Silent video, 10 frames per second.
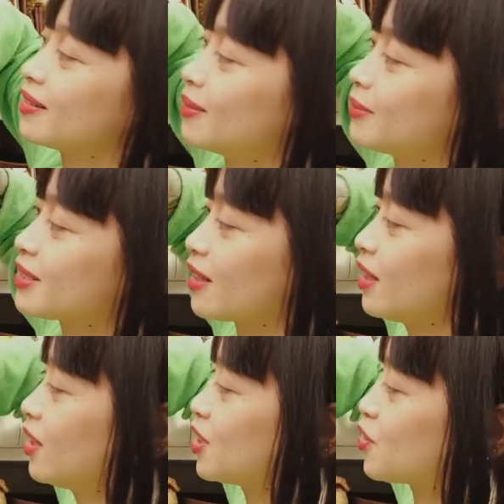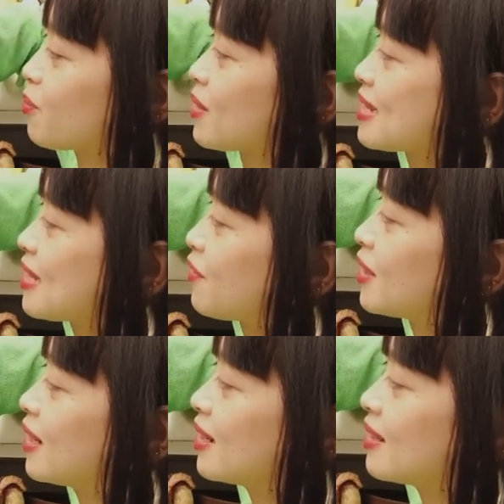it's a clutch from the
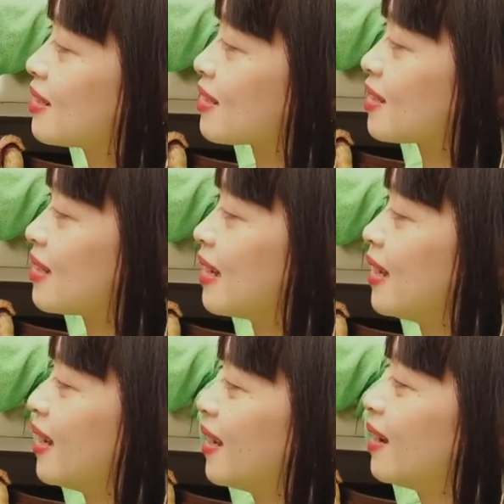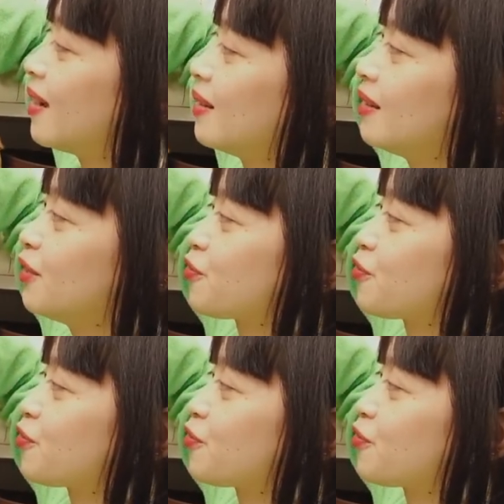70s. It's a little